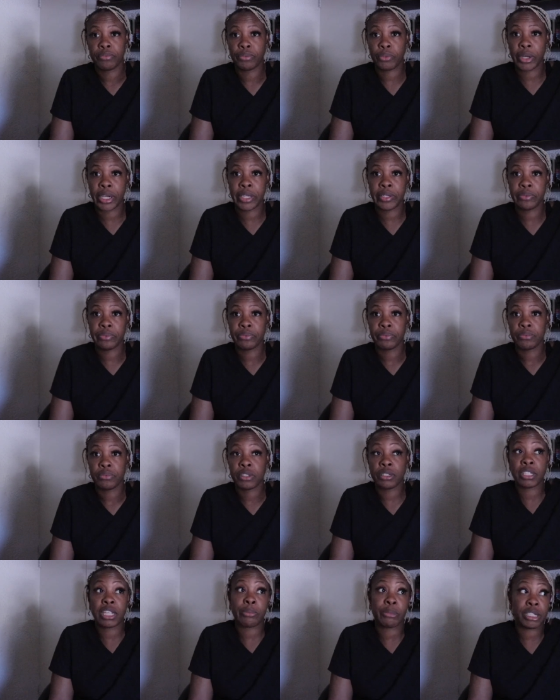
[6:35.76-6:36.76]
Right?
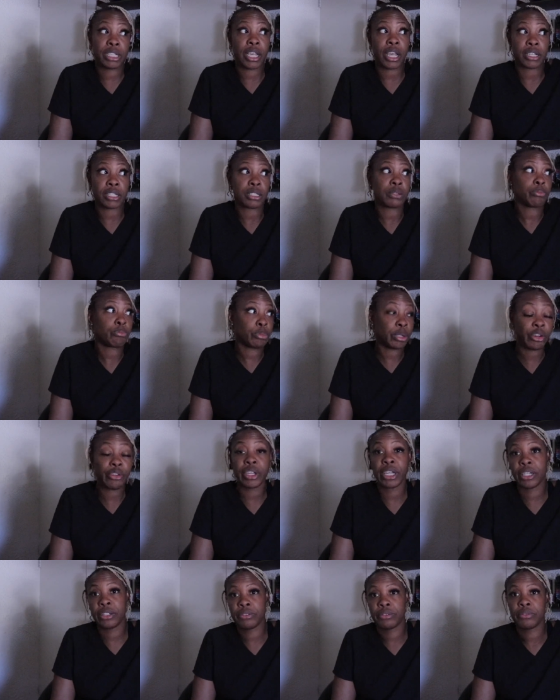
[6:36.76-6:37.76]
Sometimes it's yes.
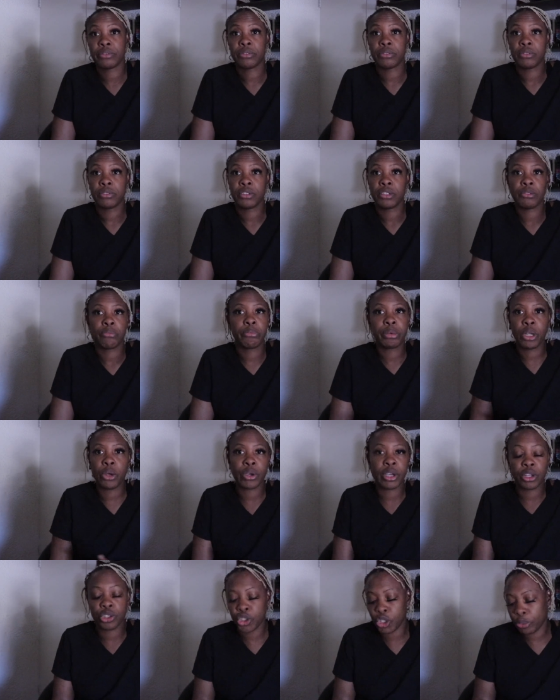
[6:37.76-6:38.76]
Period. But no
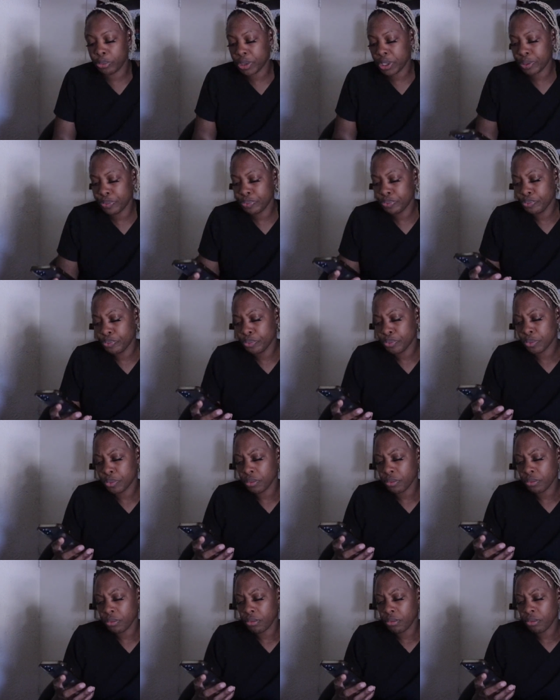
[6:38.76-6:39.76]
guilt trips.
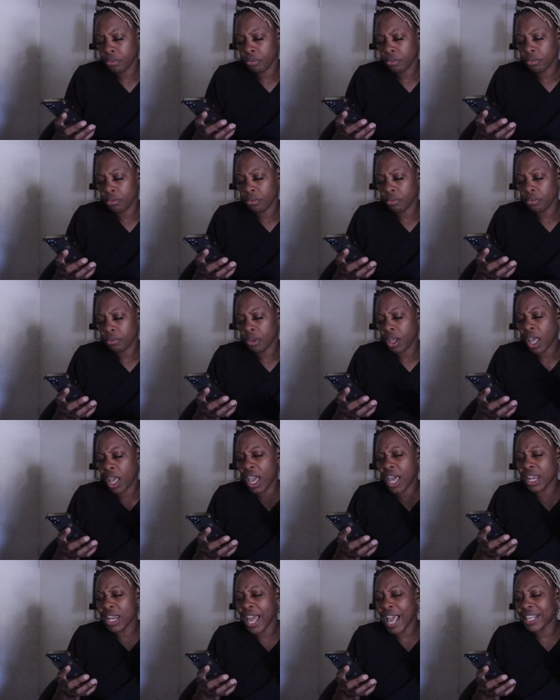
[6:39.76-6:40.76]

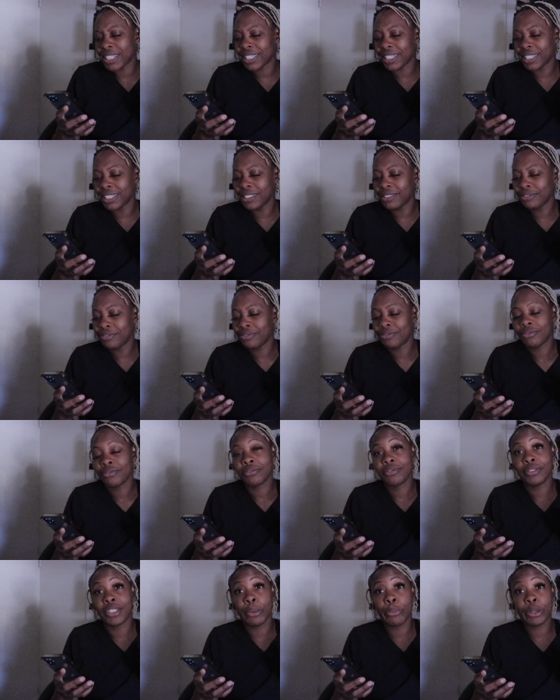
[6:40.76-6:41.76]
And lastly,
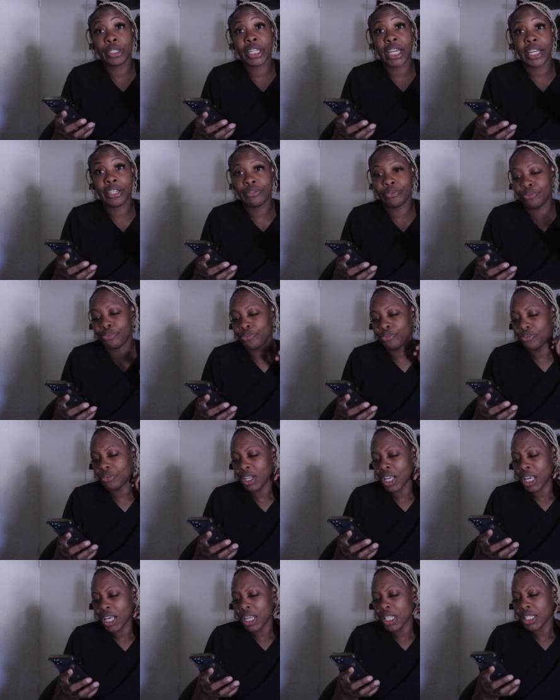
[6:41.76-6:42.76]
number 10,
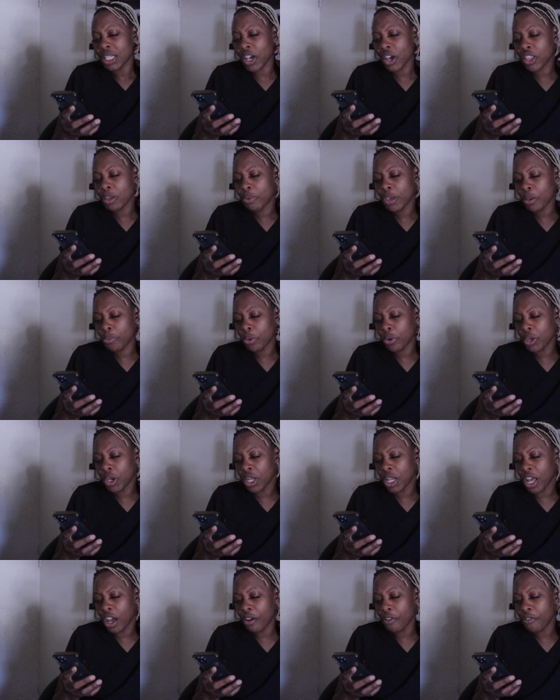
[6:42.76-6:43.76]
tell the people you
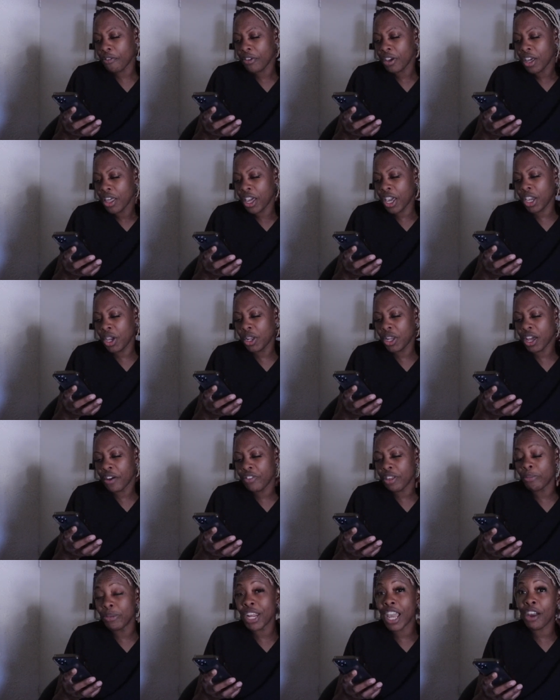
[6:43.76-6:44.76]
love that you love
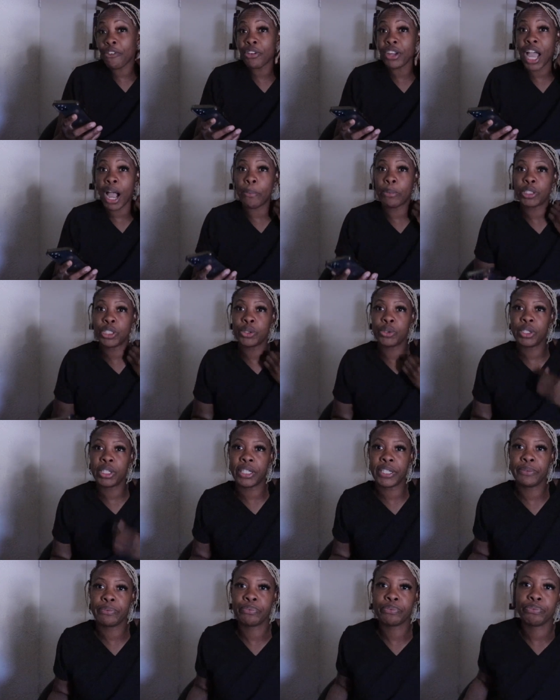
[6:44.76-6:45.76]
them at every
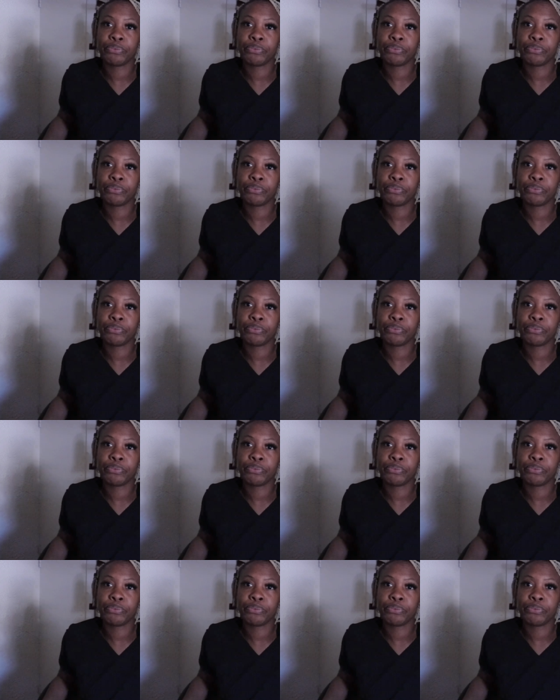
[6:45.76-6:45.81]
opportunity.